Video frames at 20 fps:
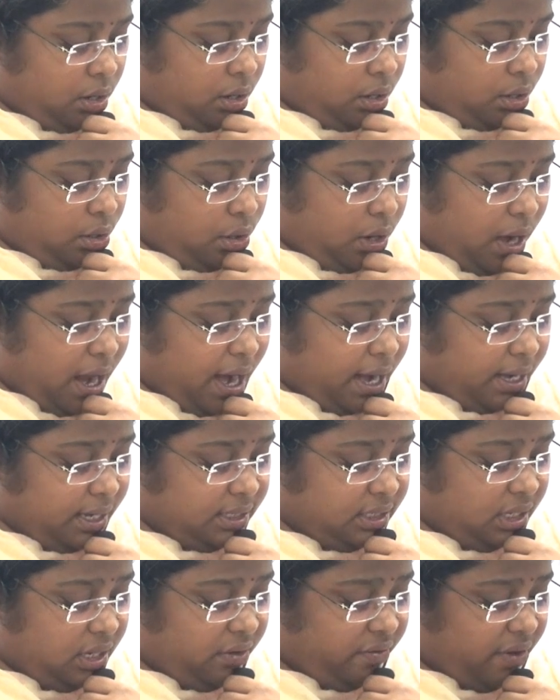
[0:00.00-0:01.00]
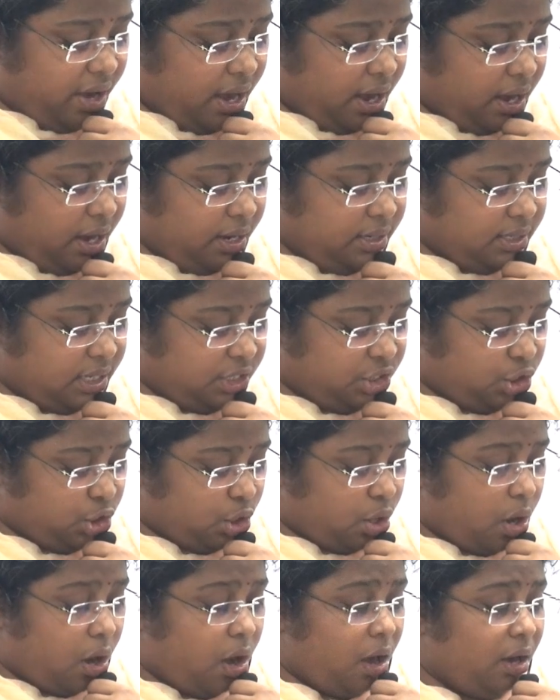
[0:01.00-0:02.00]
Lula da Silva is a
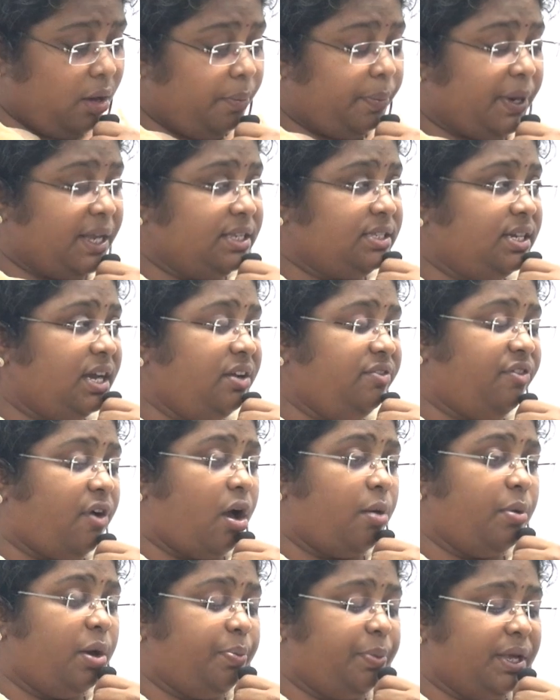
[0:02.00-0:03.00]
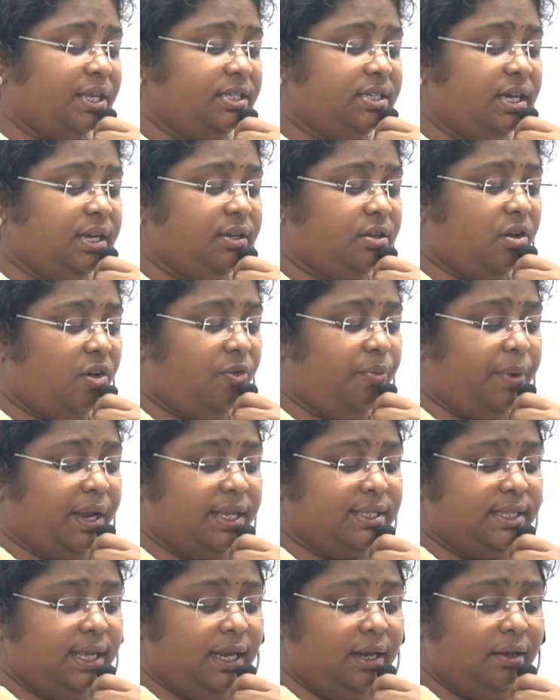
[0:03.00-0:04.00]
strong president, former president of
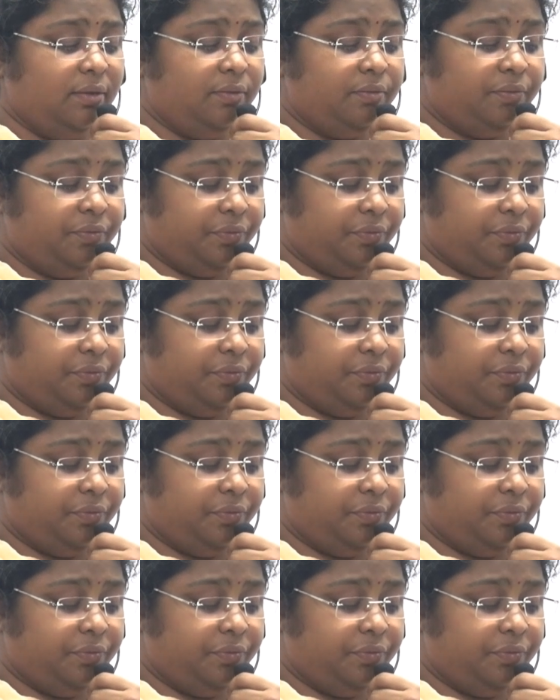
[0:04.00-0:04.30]
Brazil,